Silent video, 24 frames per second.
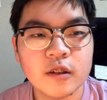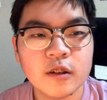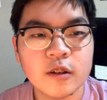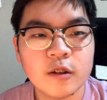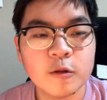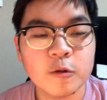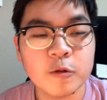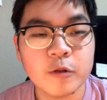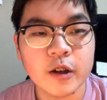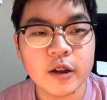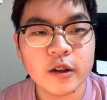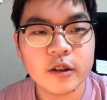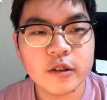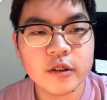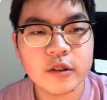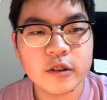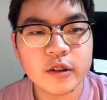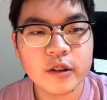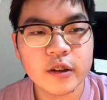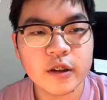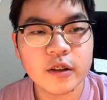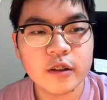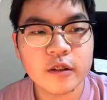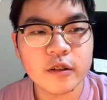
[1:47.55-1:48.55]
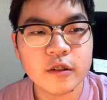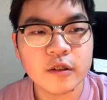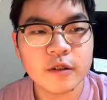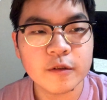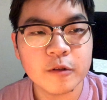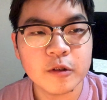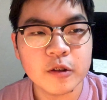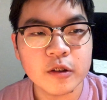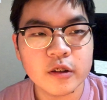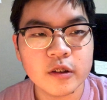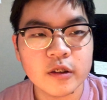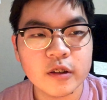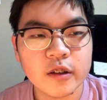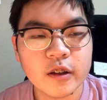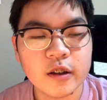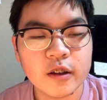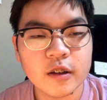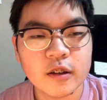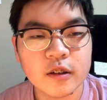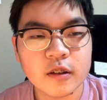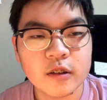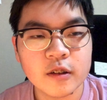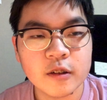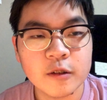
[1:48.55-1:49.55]
reality together in a really uh,
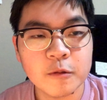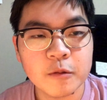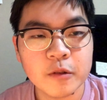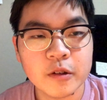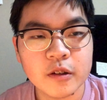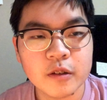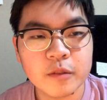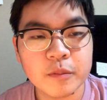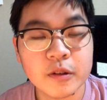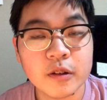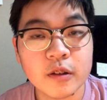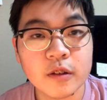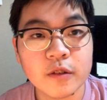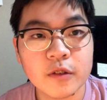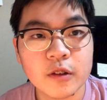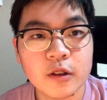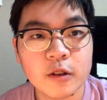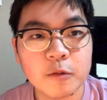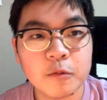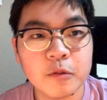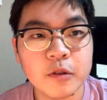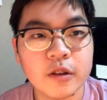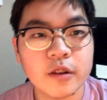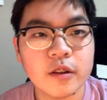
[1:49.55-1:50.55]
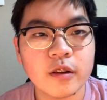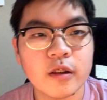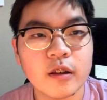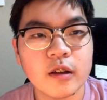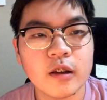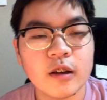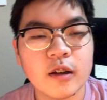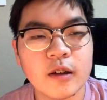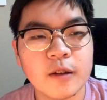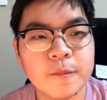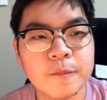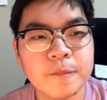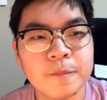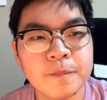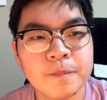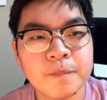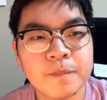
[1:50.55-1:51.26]
clean way, specifically with um,